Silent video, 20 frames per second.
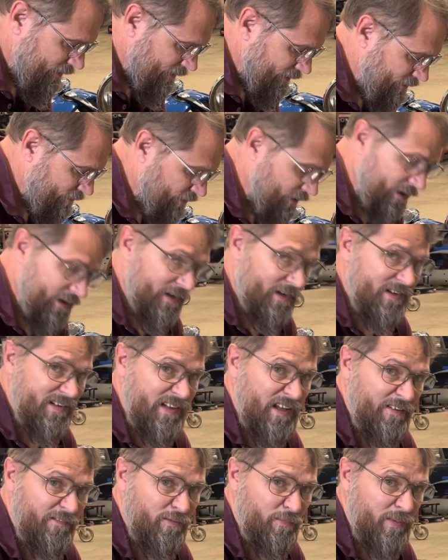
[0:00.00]
And running into
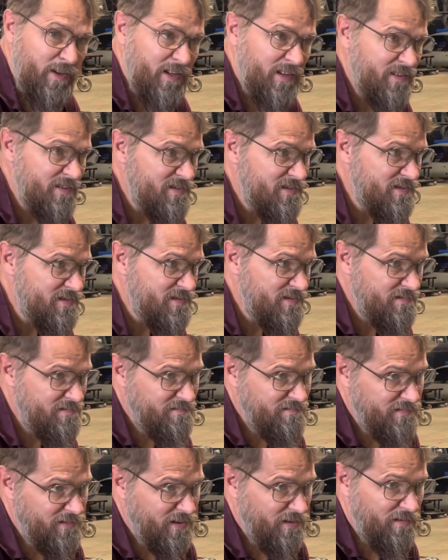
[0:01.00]
town for me is,
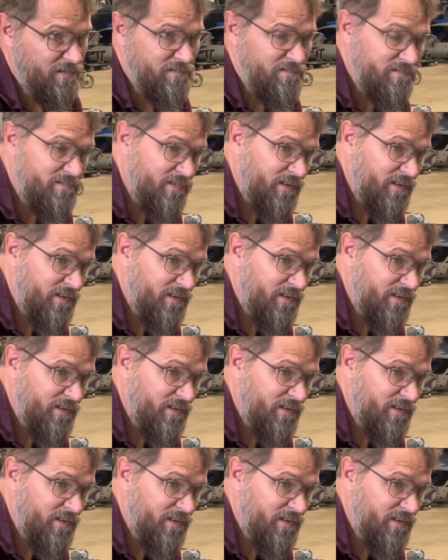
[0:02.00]
you know,